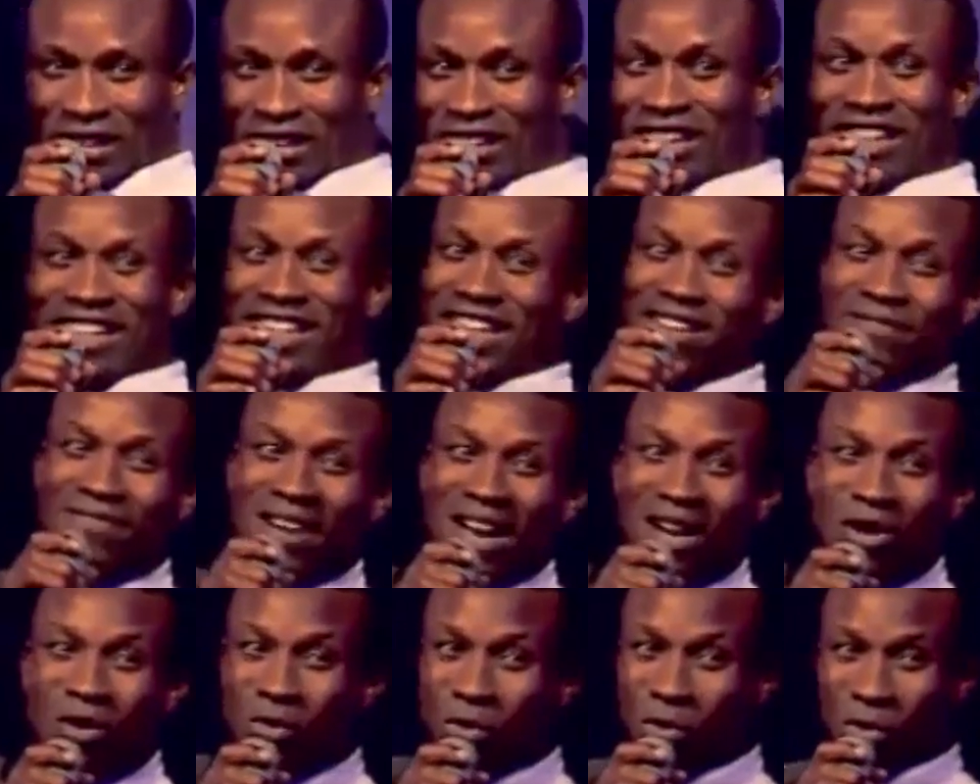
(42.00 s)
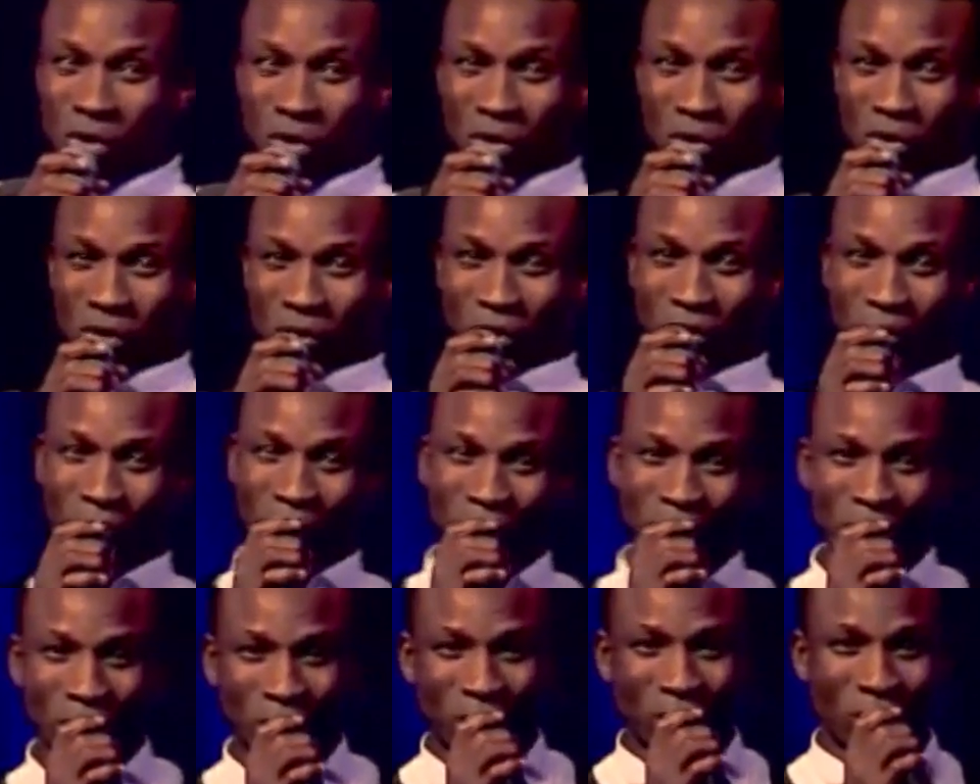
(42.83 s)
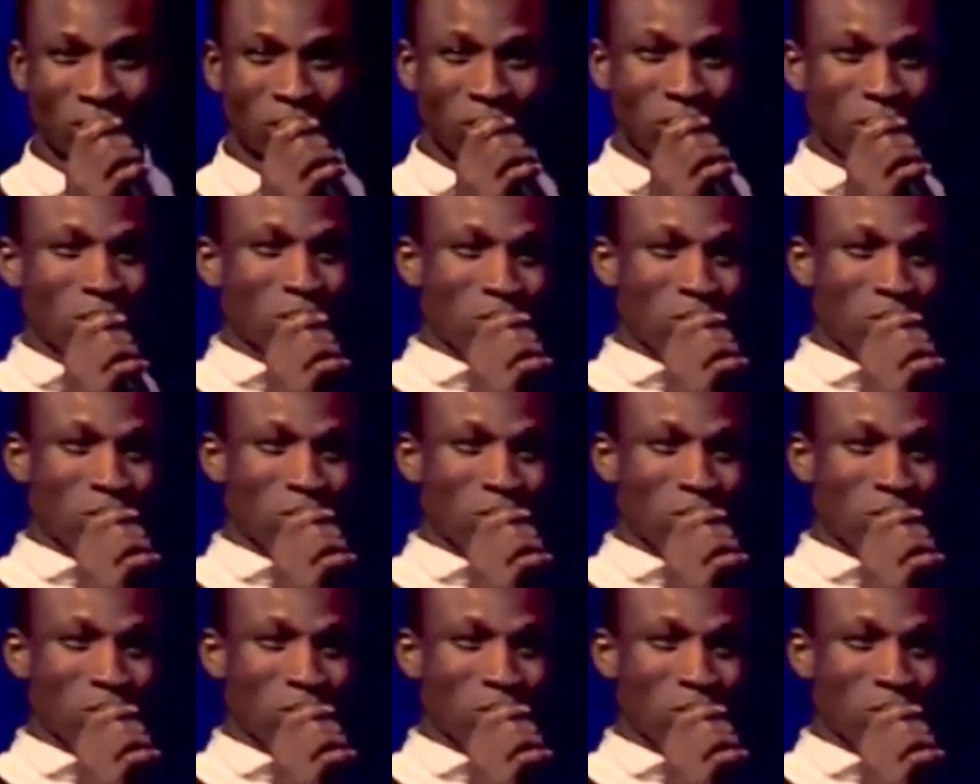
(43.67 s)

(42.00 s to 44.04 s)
And because of hard work, I